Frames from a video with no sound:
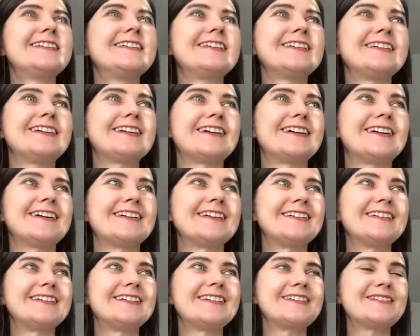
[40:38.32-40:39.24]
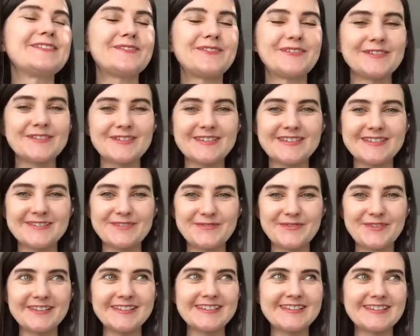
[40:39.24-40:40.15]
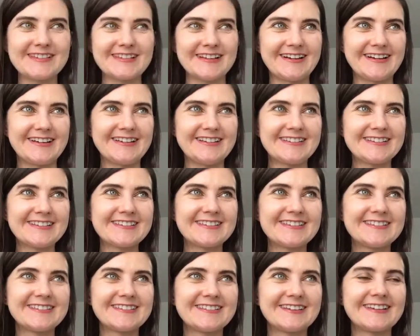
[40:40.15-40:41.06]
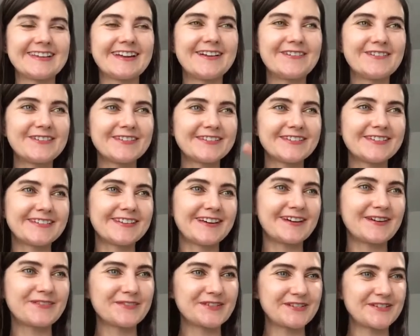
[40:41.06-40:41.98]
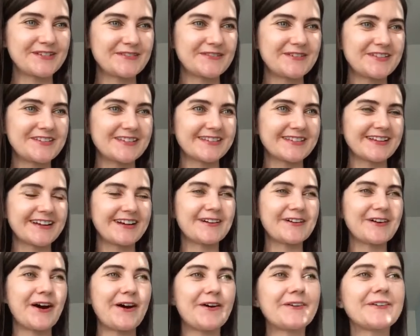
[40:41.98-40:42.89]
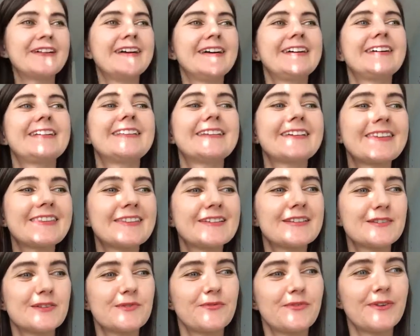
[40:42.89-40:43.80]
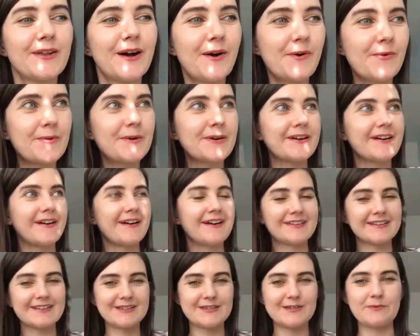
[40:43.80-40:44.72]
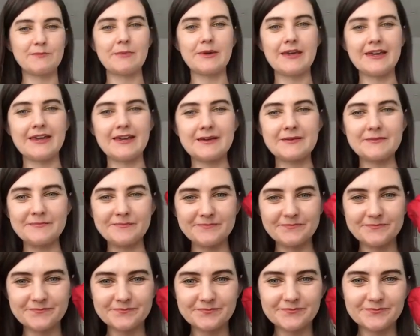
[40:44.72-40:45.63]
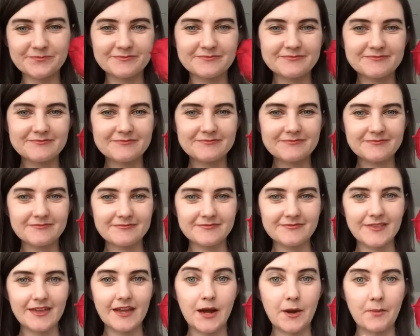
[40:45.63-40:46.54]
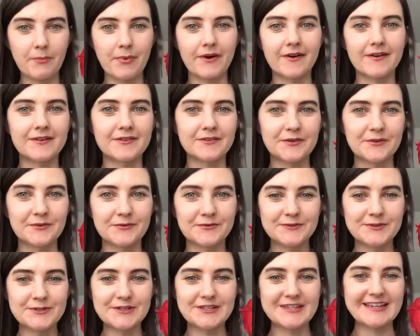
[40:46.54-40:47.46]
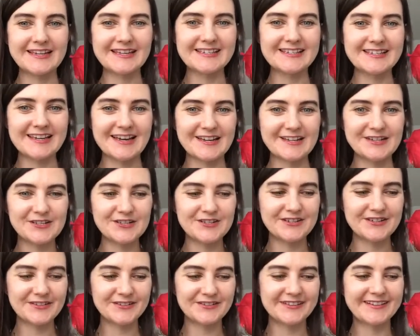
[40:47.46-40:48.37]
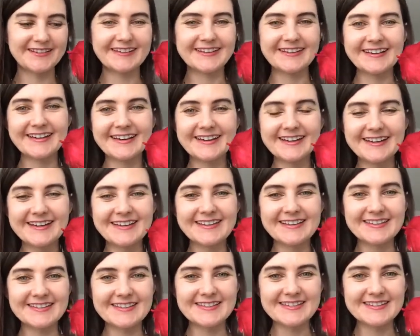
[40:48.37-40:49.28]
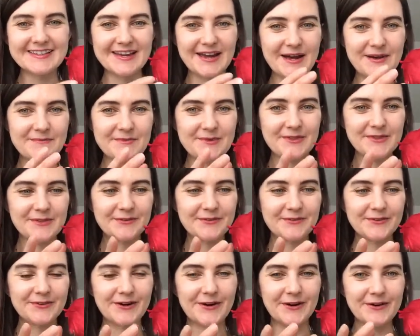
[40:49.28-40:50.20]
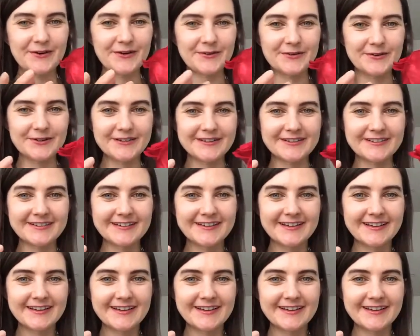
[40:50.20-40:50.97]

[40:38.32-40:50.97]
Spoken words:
Yeah, it feels nice. And I really like, for some reason, how like this flower got to be a part of today's session, and like the stem and the flower.